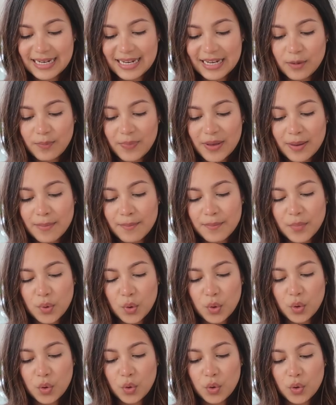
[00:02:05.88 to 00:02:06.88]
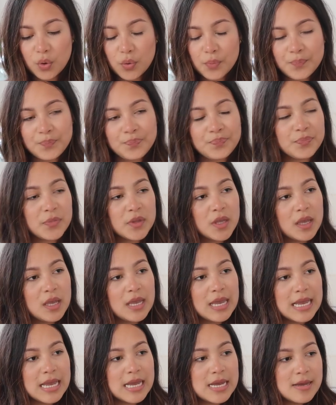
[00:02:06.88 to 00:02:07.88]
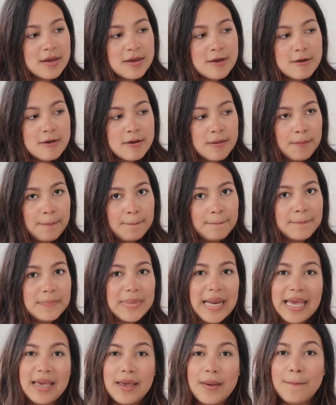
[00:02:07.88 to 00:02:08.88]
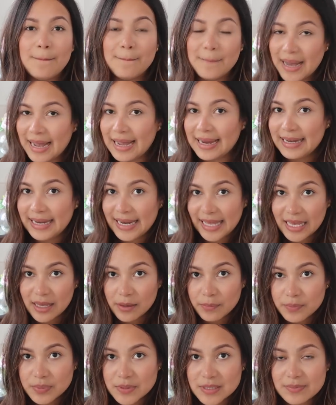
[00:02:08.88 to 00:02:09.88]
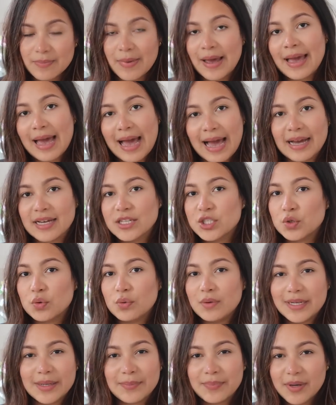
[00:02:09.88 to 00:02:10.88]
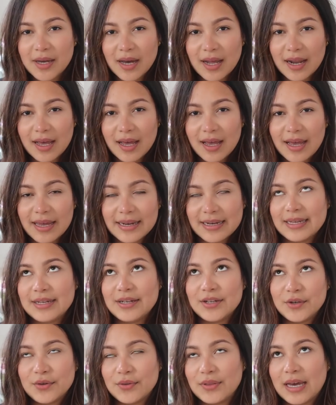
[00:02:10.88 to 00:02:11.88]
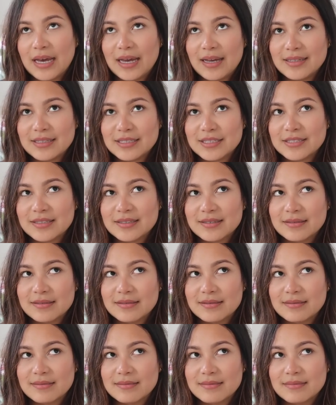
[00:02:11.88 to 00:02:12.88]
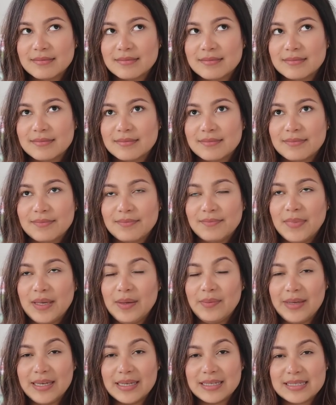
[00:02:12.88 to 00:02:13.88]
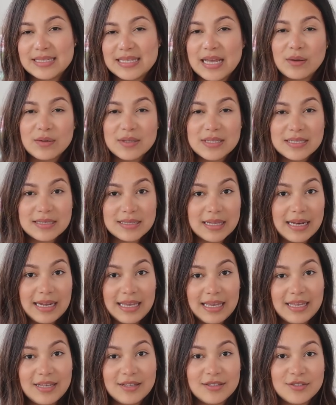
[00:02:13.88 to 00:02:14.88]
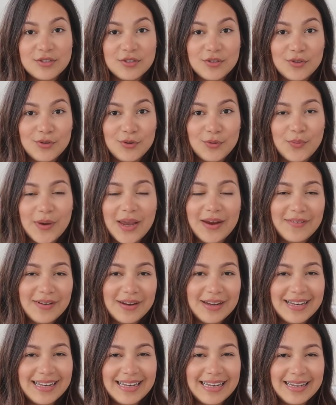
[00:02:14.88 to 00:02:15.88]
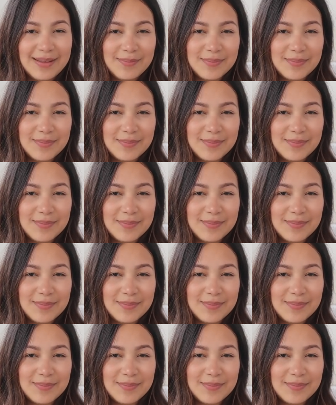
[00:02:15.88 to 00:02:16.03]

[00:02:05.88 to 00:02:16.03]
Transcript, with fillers: a little bit more like my lips, my actual lip color, and I know that maybe it sounds silly to wear it